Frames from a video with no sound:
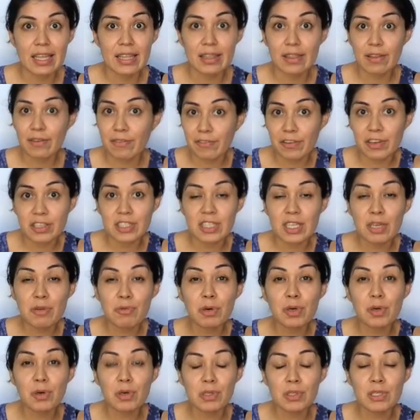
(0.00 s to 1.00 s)
The first thing
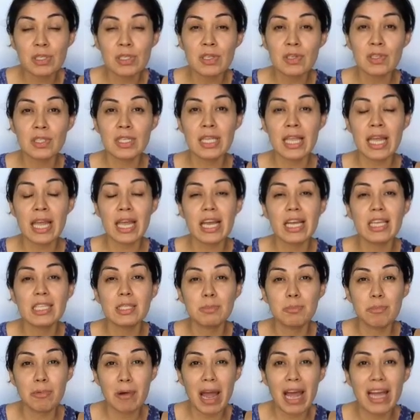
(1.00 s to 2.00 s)
we're going to do today is
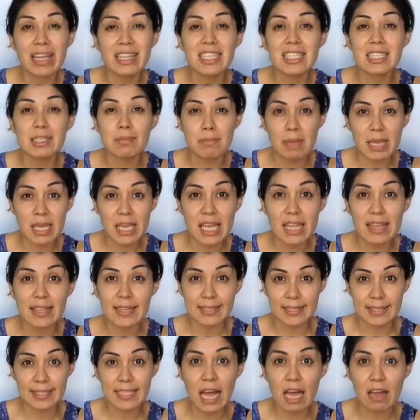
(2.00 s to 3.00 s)
practice making the
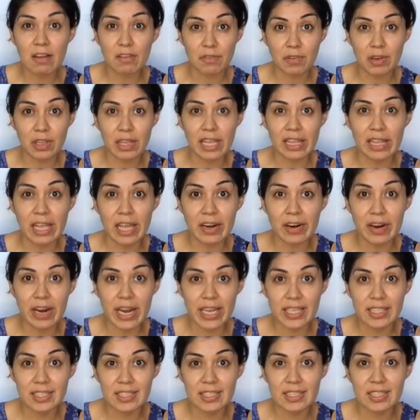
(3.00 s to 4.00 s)
sound for the letter
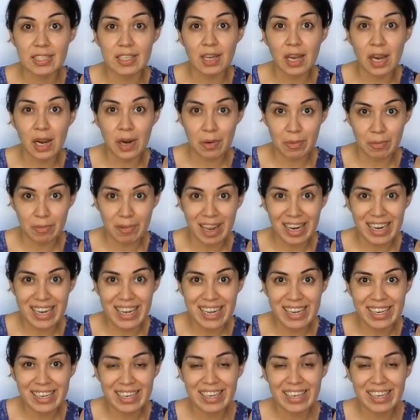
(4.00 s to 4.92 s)
S. Ready?